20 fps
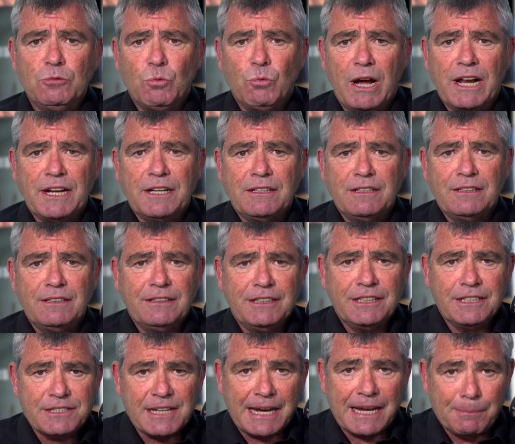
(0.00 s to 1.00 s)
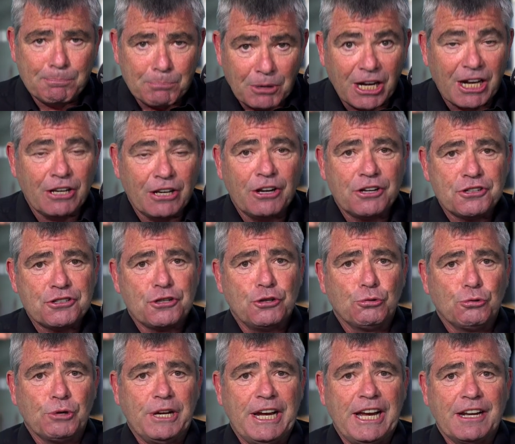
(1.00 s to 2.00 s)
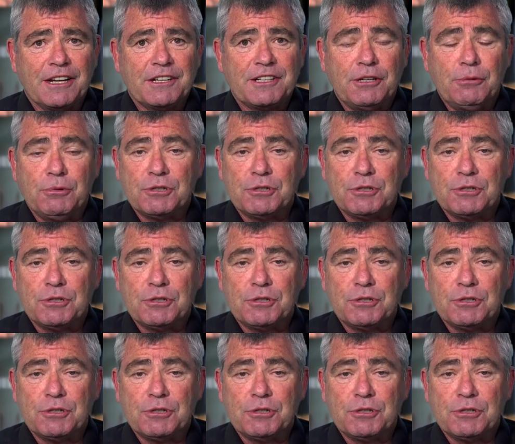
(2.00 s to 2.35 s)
One is a biological reality,